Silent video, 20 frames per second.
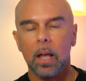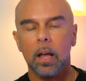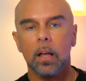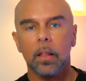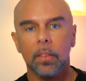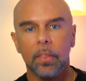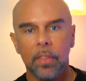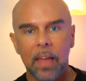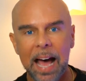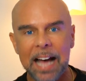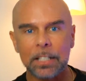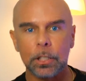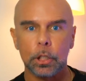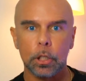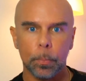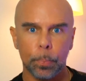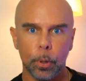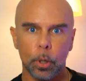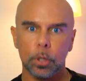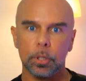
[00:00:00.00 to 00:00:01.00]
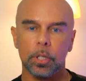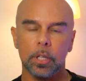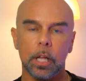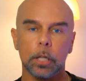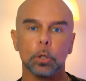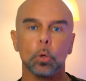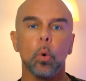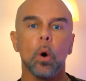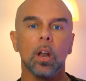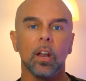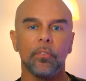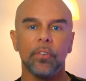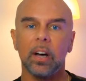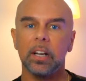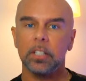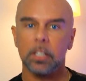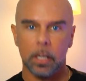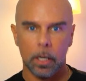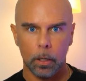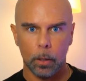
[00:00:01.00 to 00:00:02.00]
That's the person that's
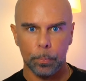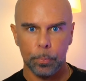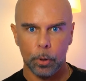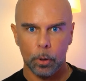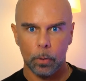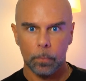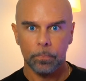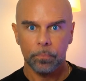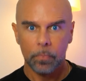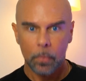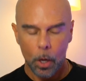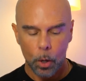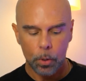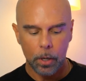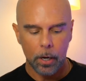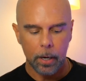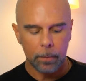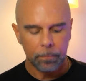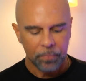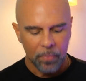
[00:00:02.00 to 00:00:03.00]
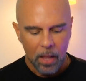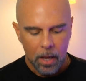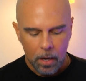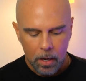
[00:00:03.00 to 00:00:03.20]
qualified to help you. Okay?